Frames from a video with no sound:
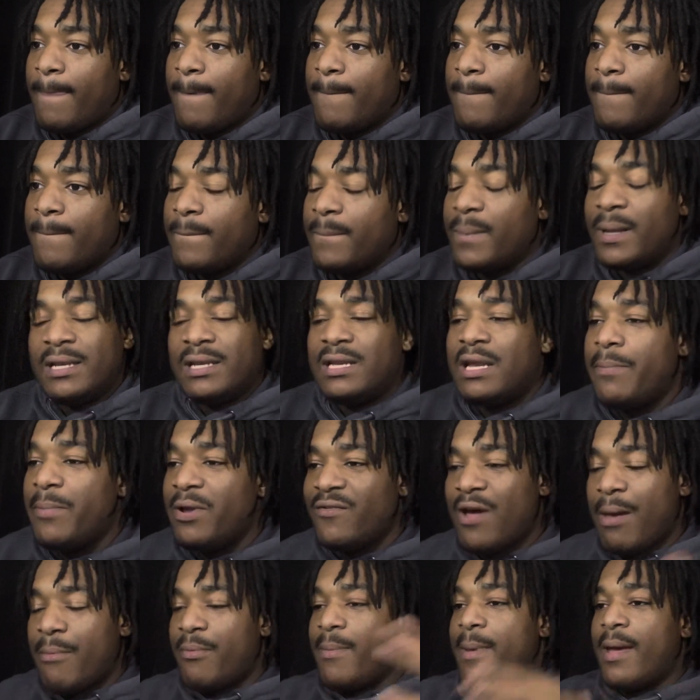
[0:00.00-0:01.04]
But let me
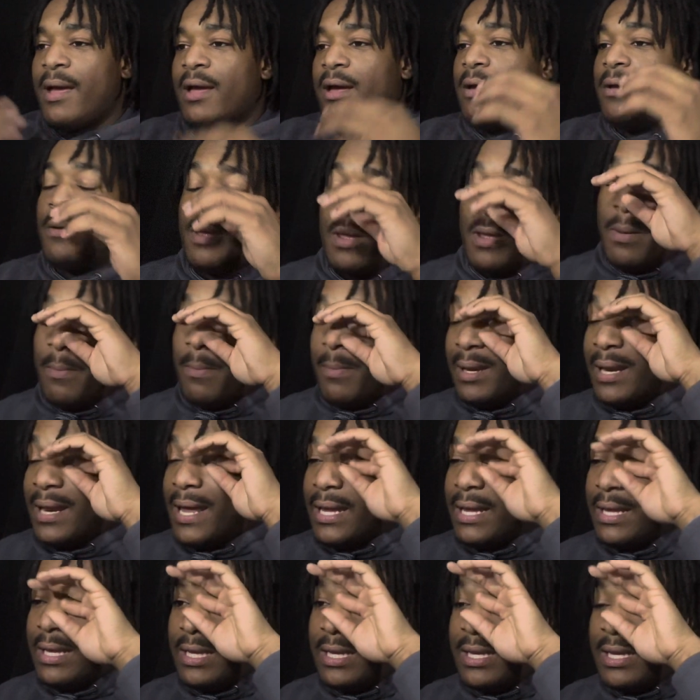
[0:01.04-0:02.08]
wrap it back up. But like,
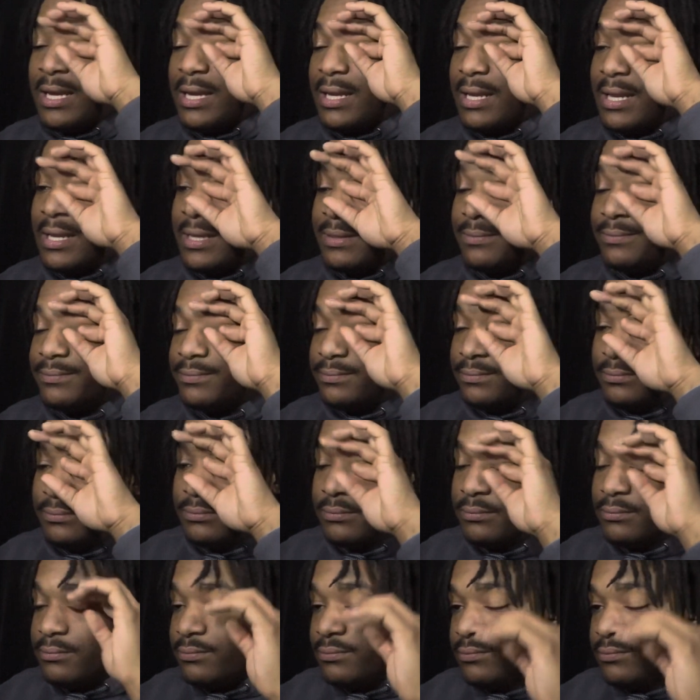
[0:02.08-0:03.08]
yeah, like